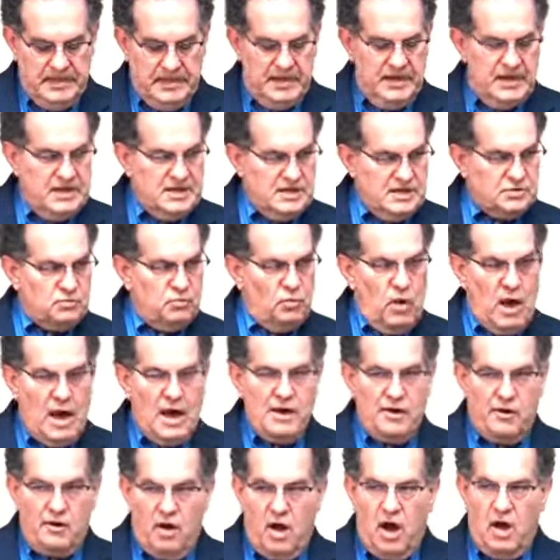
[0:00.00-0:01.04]
He didn't just
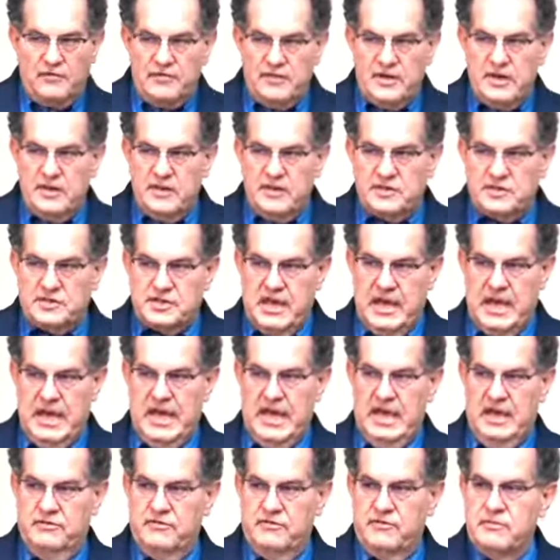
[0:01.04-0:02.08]
wander off into this
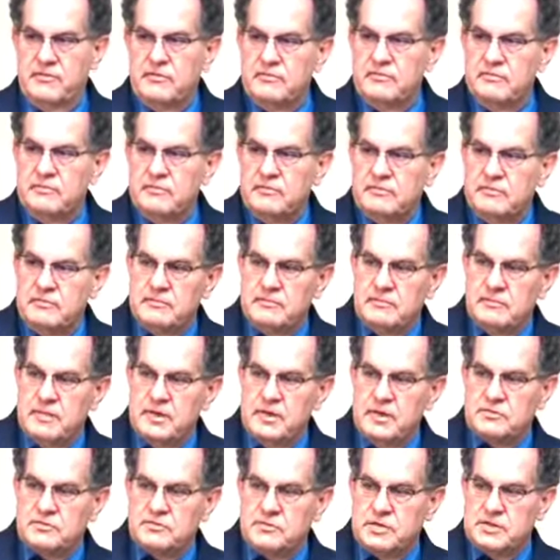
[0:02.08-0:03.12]
cave.
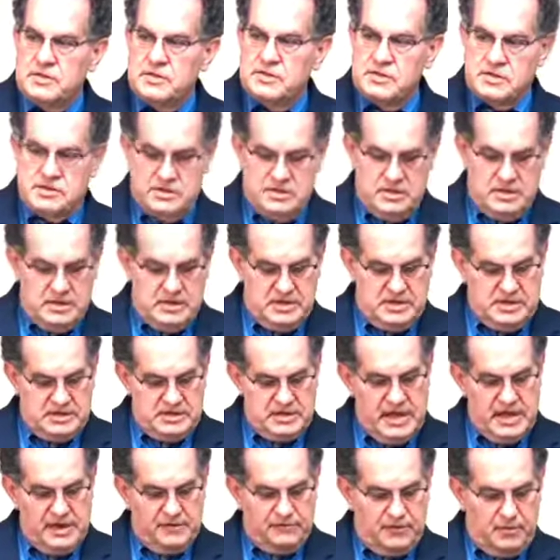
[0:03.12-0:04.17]
This was
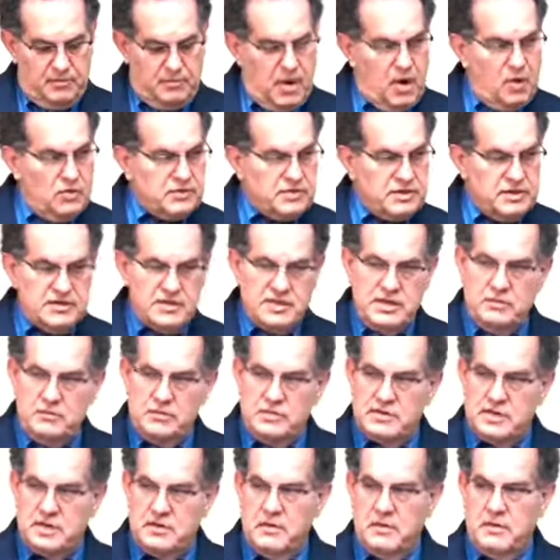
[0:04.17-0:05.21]
just like for Moses,
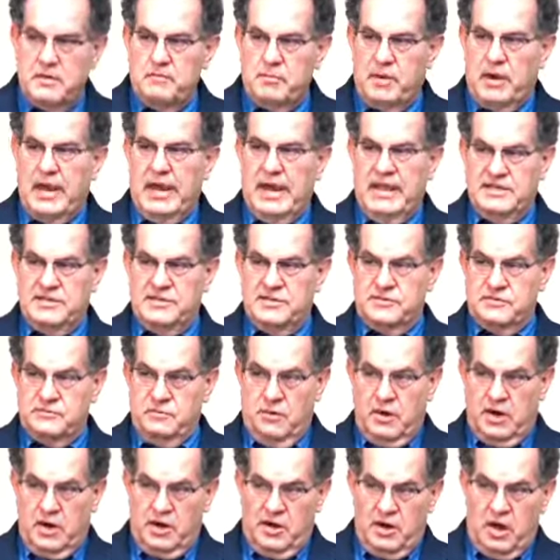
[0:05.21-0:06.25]
it was a
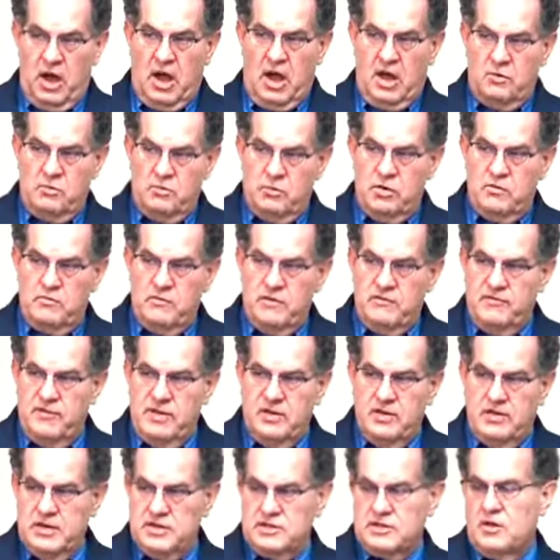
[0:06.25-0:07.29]
place where God would
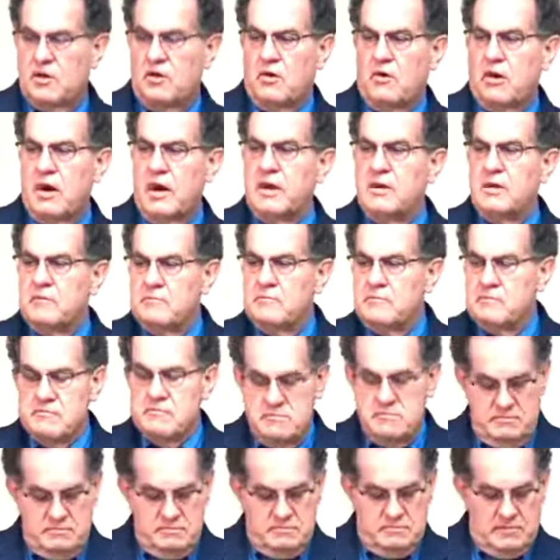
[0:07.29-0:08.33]
reveal his glory
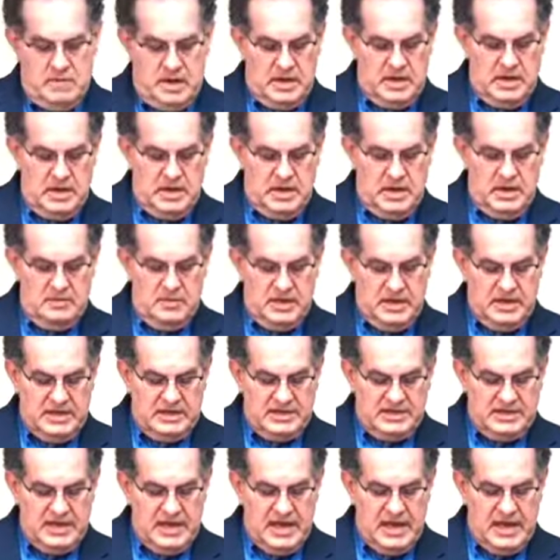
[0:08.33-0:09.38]
unto him. And
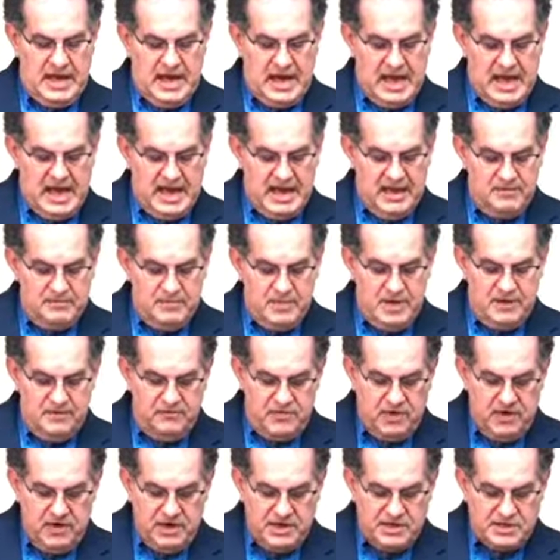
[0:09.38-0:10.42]
he said, I have
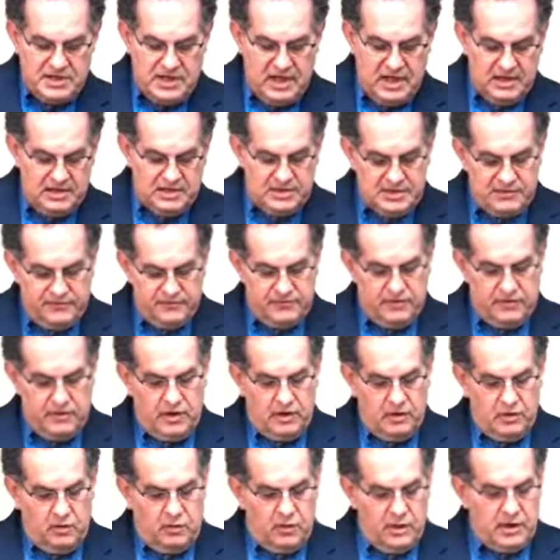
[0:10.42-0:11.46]
been very jealous for
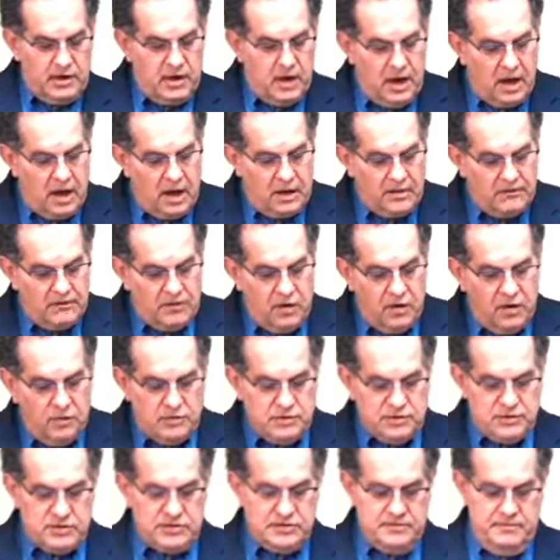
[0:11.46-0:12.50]
the Lord God of
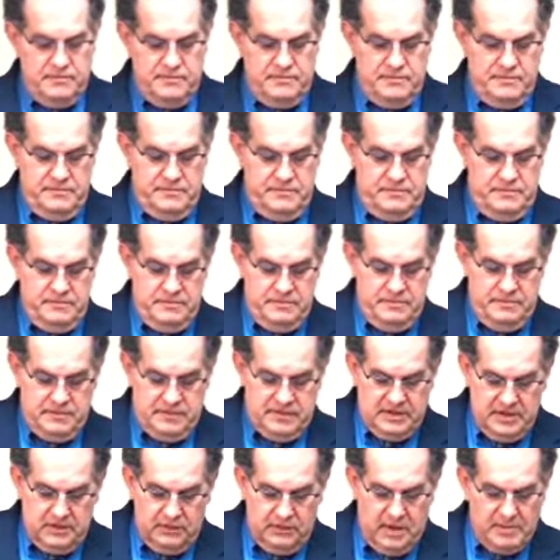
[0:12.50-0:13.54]
hosts.
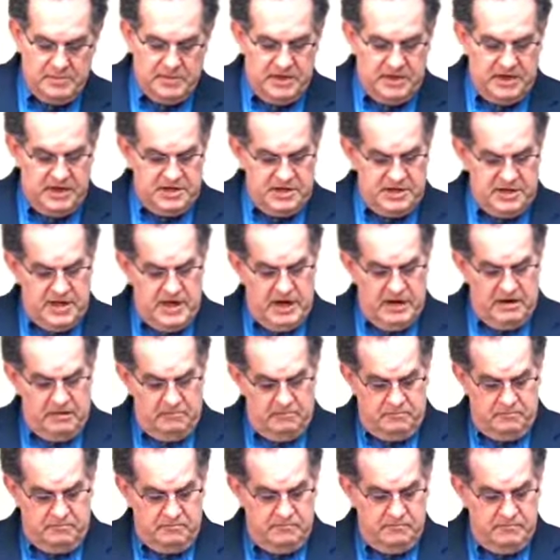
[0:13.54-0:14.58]
The repetition
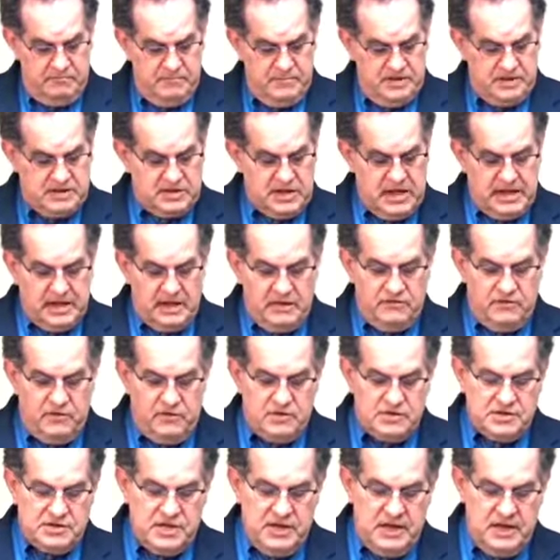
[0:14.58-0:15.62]
there, just like in
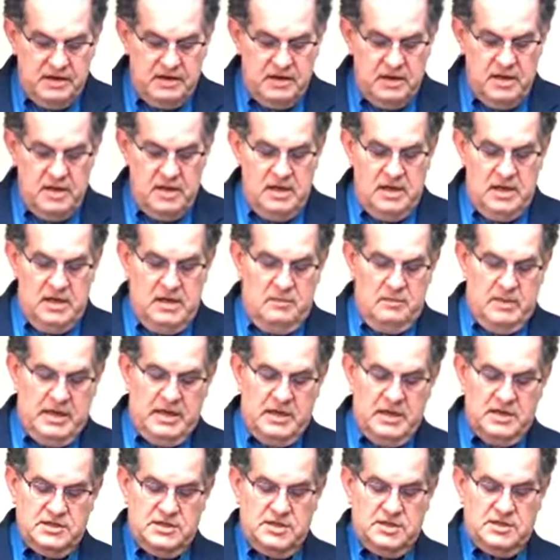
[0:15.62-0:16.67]
verse 10,
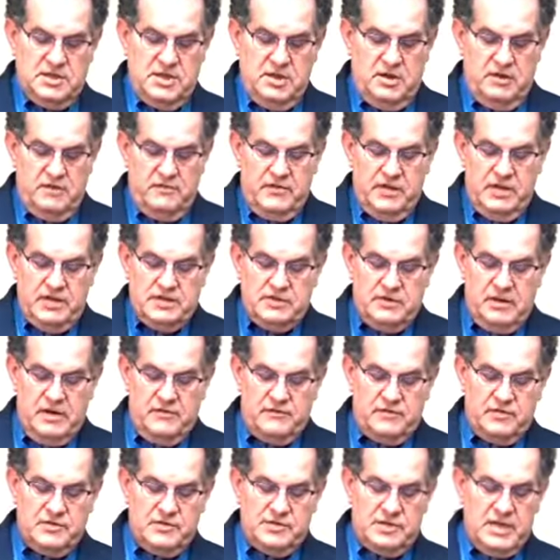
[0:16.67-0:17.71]
because the children of Israel
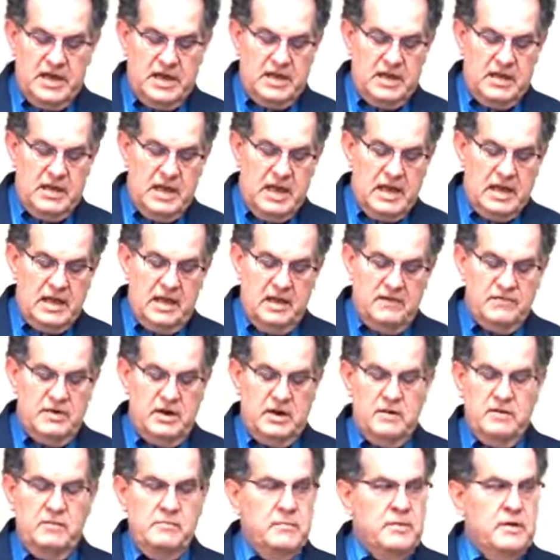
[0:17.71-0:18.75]
have forsaken thy
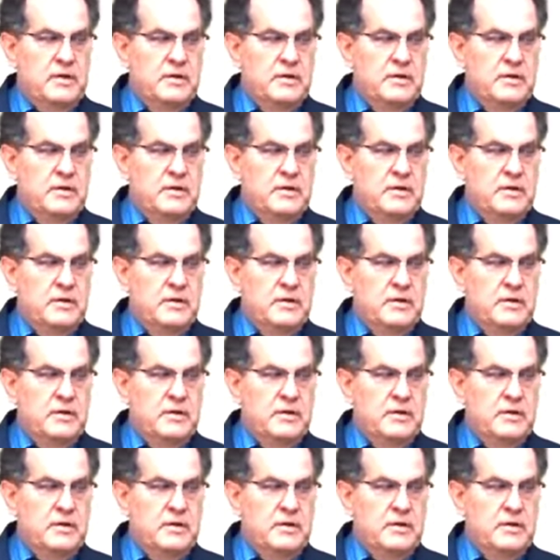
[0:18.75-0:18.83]
covenant.